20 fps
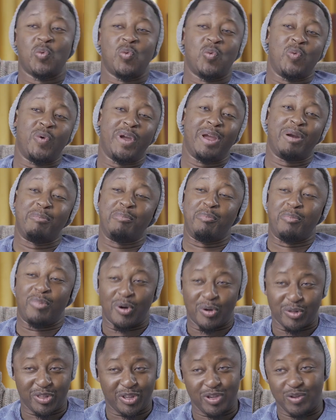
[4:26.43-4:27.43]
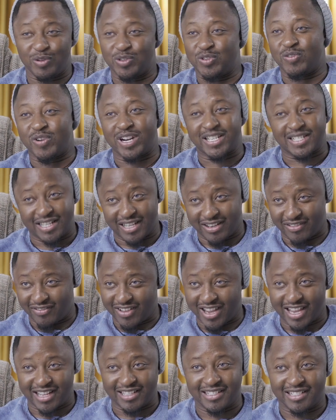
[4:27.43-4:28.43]
We are both huge wrestling
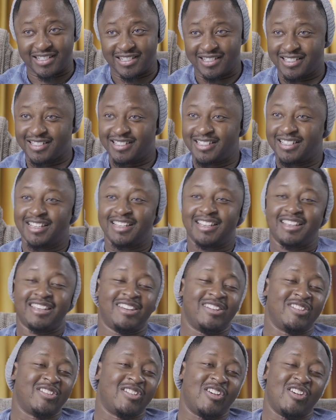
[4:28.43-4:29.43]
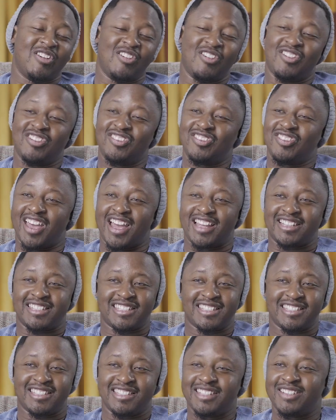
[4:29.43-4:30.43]
fans. You know,
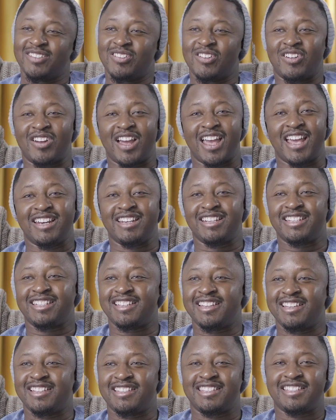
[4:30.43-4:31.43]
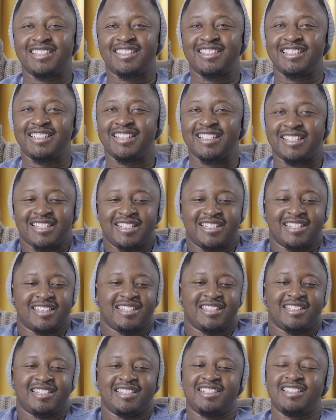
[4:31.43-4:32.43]
that's, you know, and it's
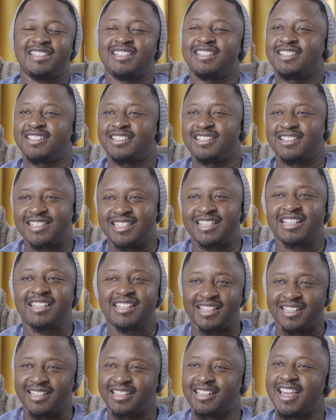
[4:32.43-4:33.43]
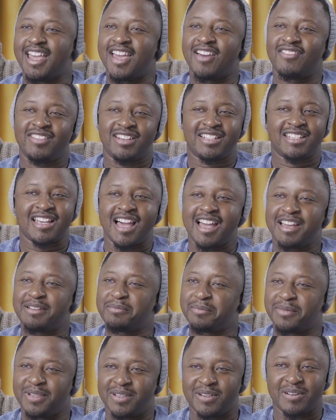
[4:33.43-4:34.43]
just chilling every
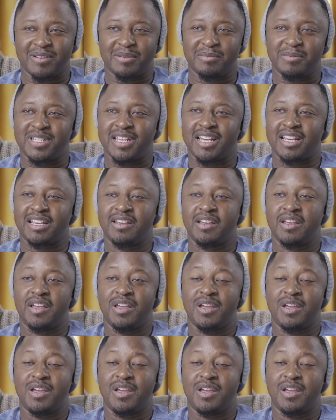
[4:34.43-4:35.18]
time. You know what I'm saying?